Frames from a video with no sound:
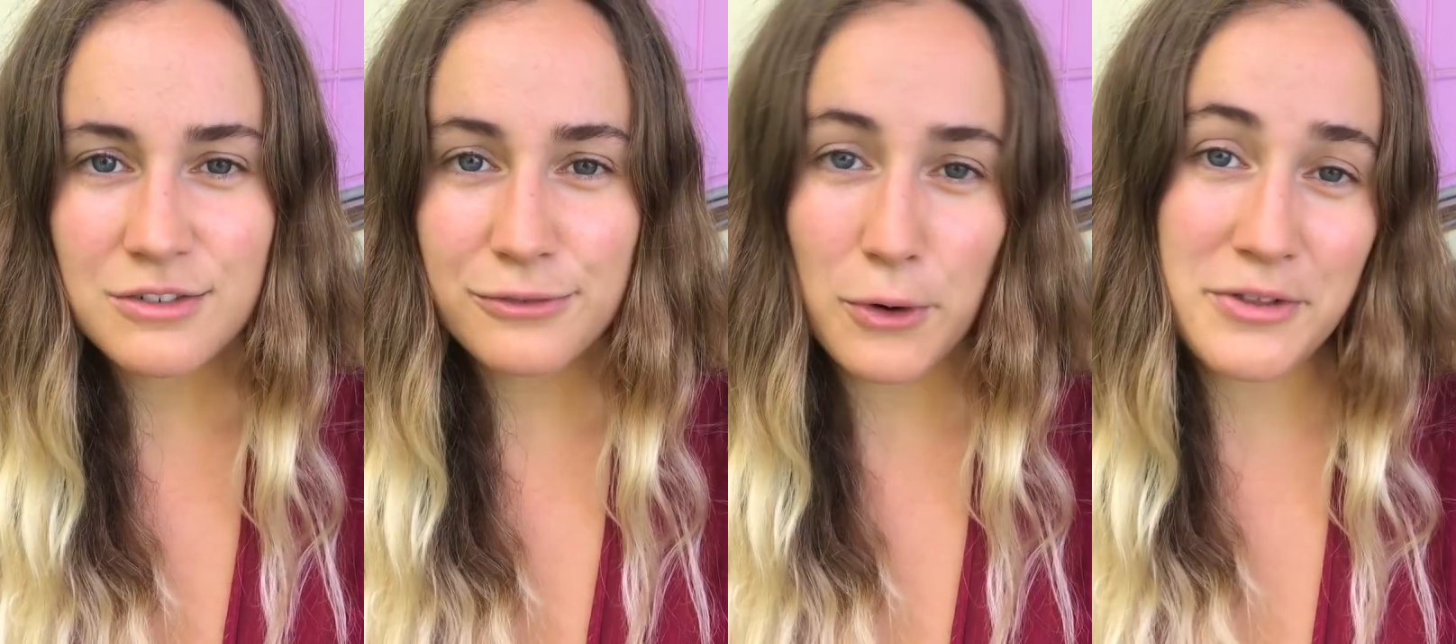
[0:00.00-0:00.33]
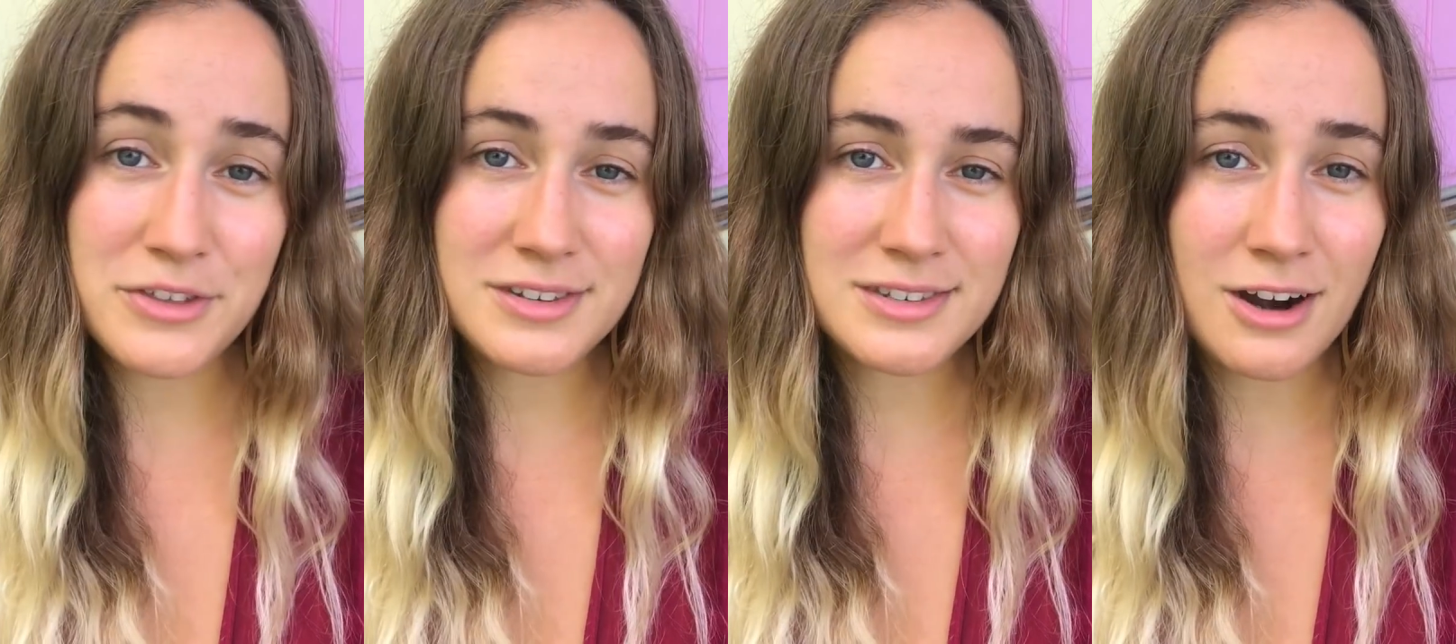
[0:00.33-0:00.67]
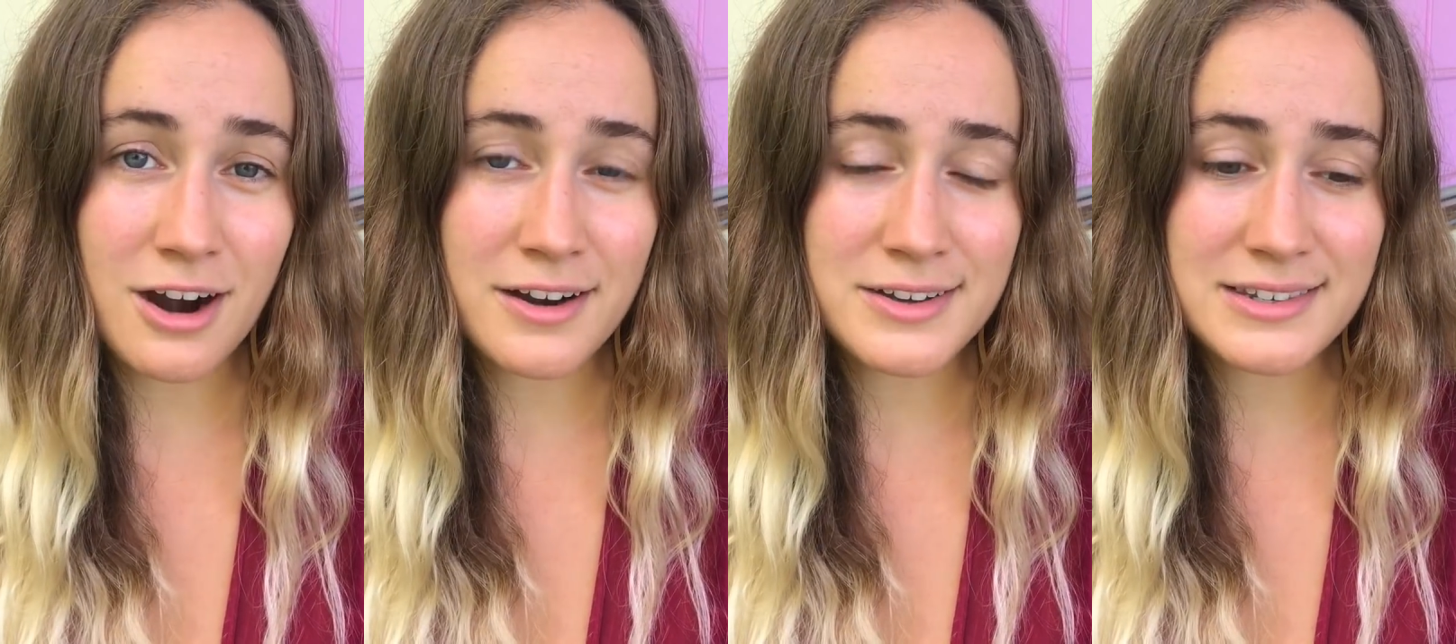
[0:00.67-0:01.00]
for the
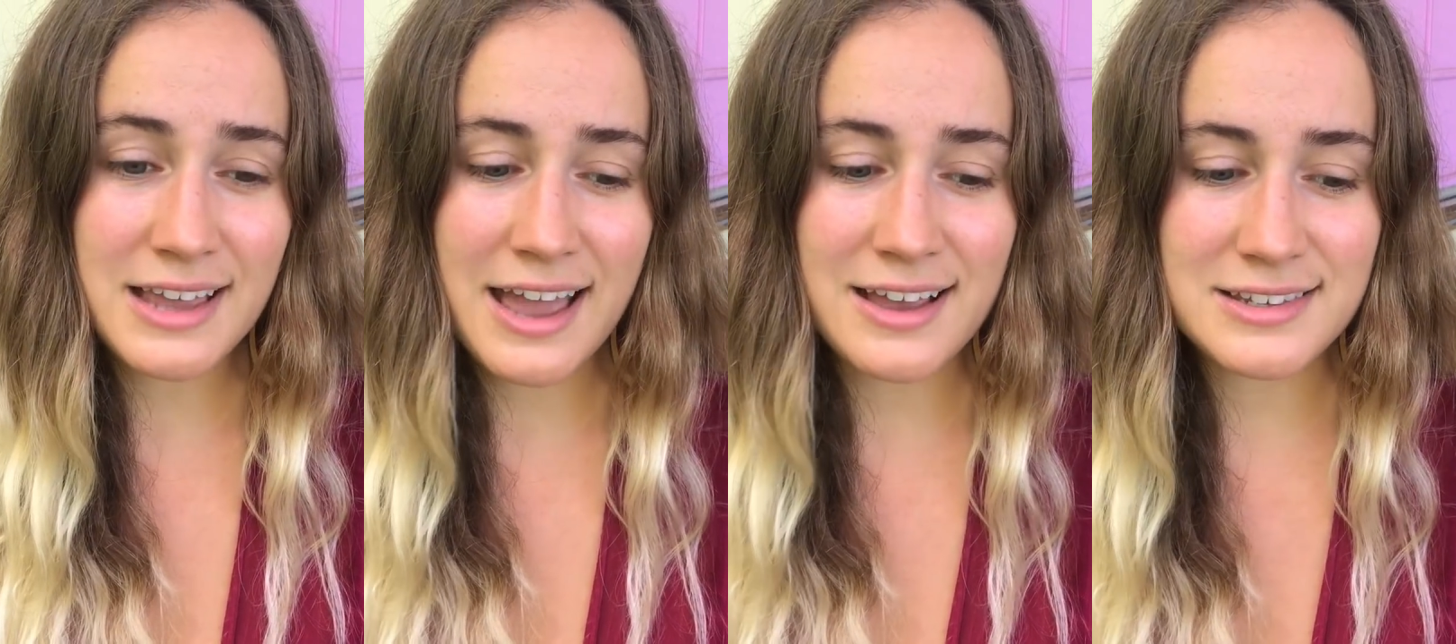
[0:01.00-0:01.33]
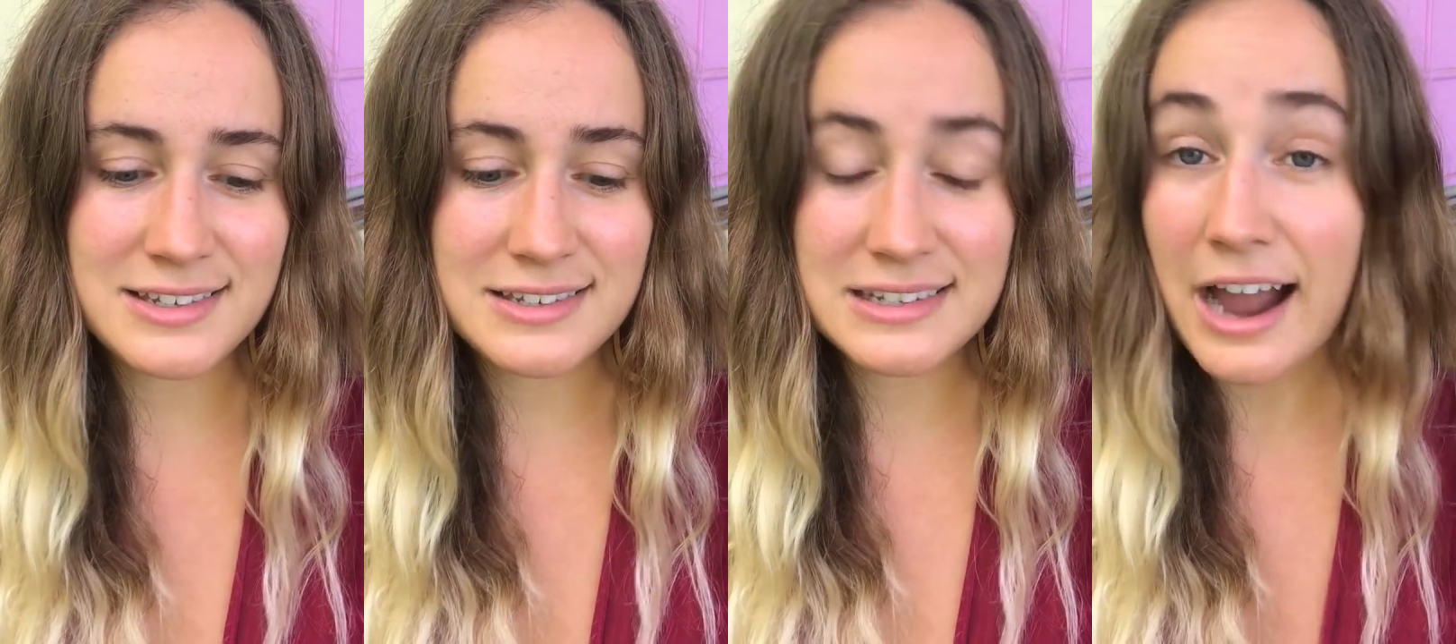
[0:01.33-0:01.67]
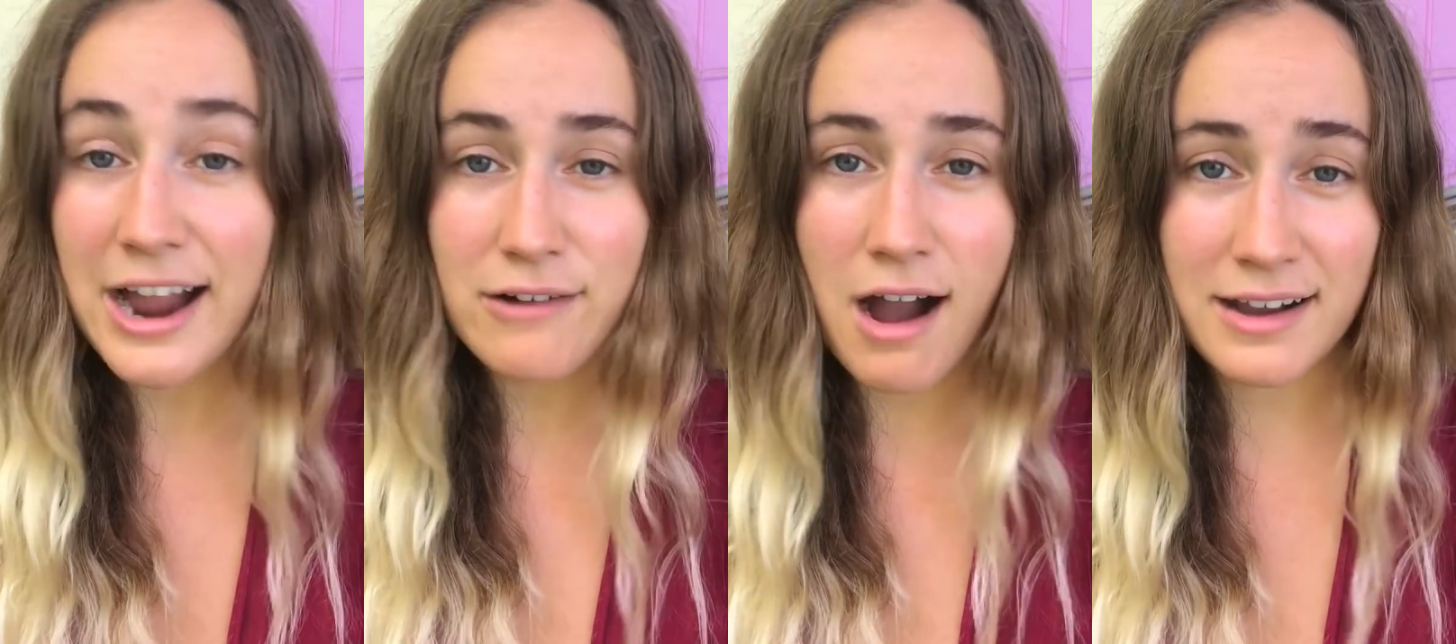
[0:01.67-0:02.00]
stars has
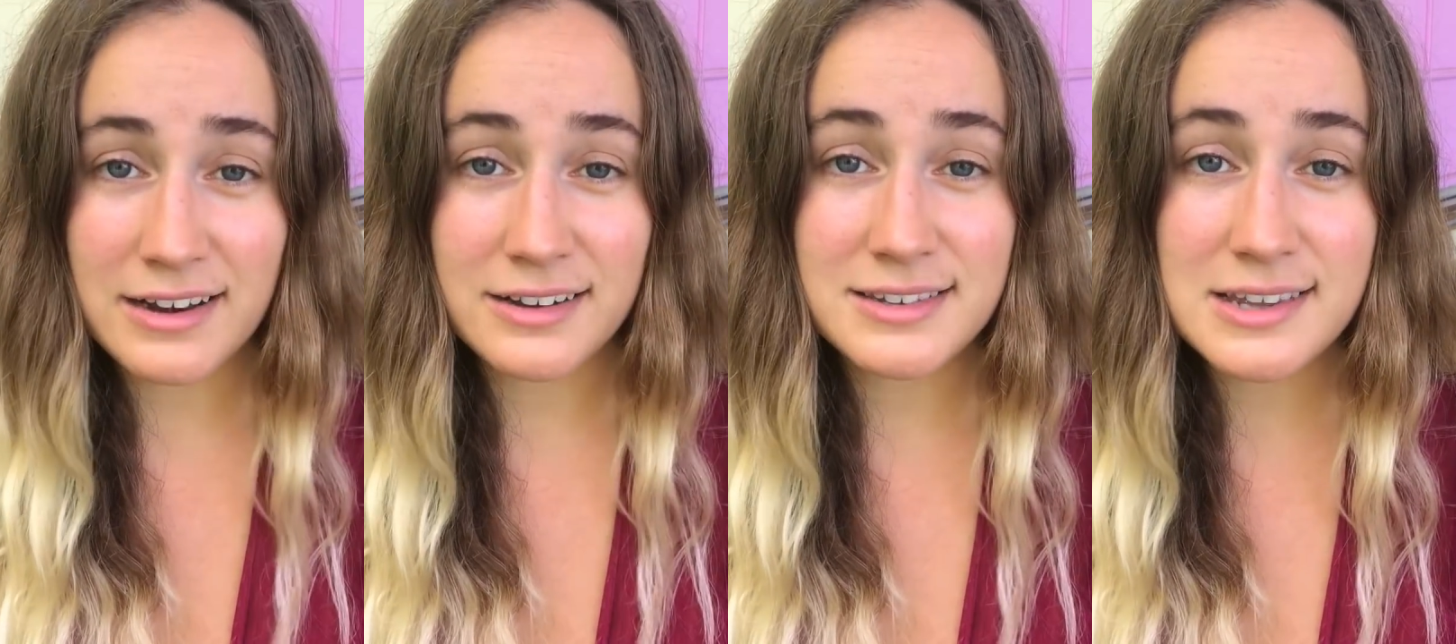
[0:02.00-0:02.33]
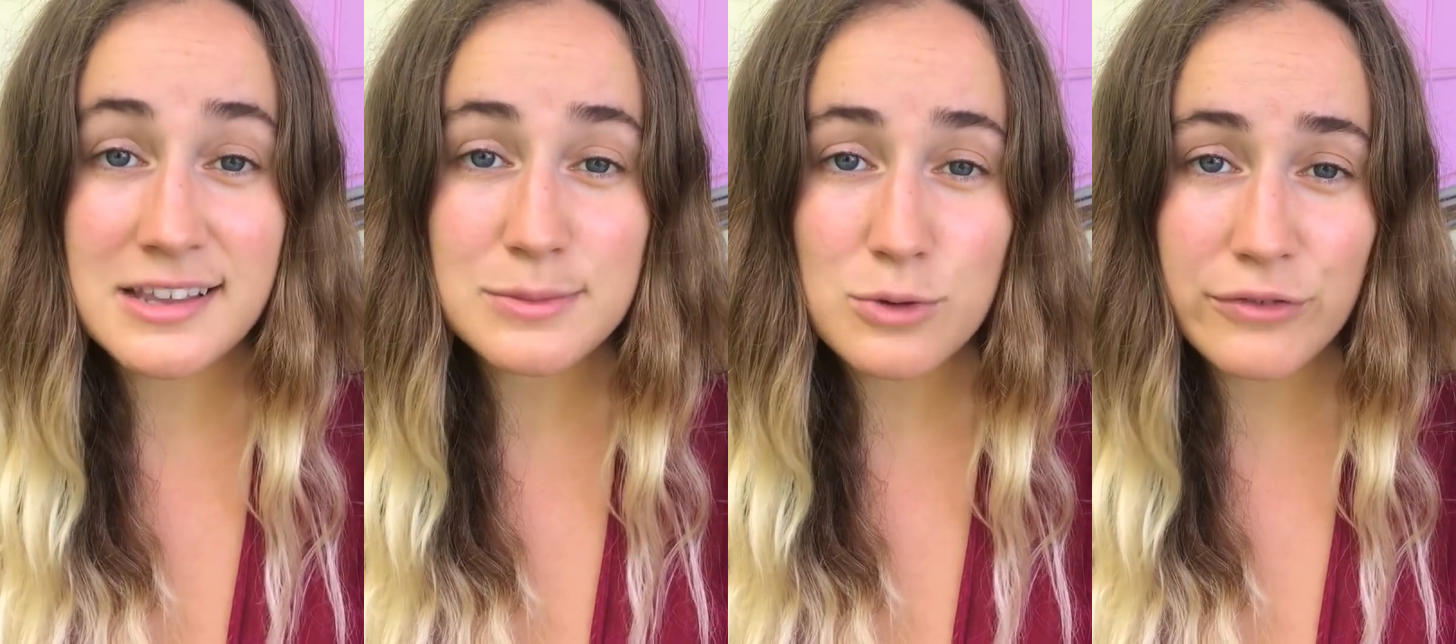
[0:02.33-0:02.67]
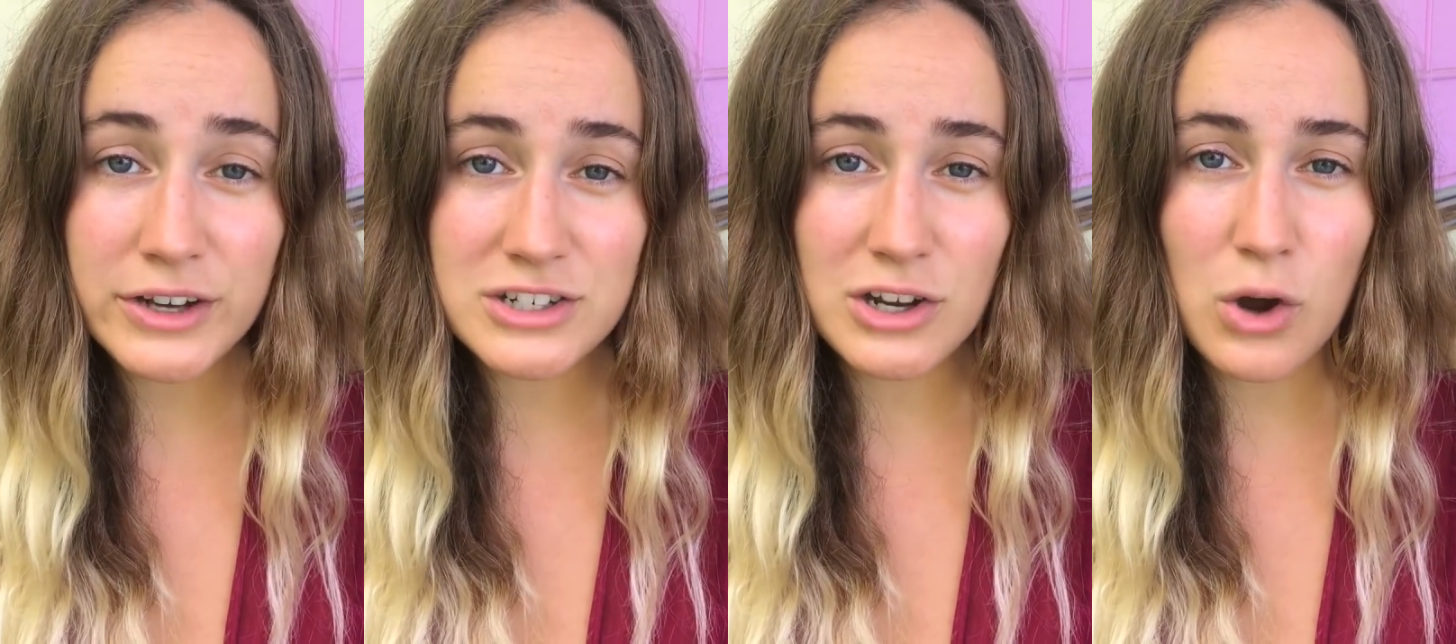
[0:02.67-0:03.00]
skyrocketed since
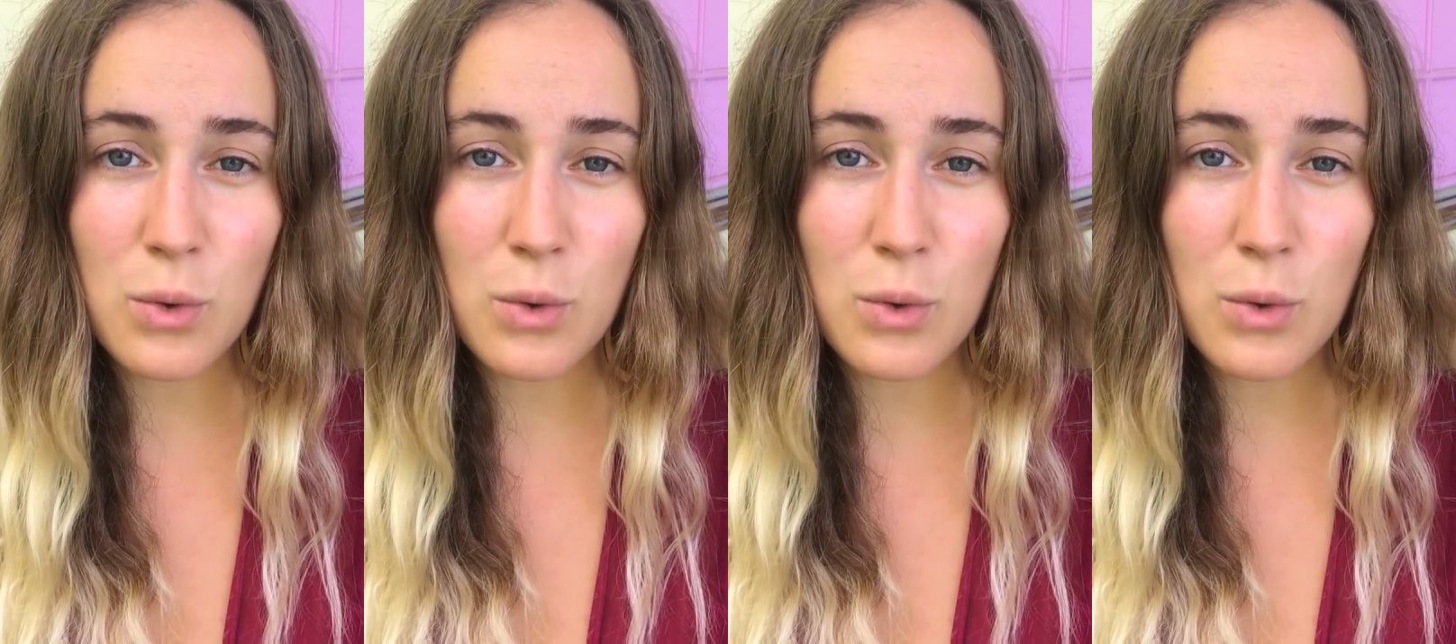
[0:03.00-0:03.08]
moving to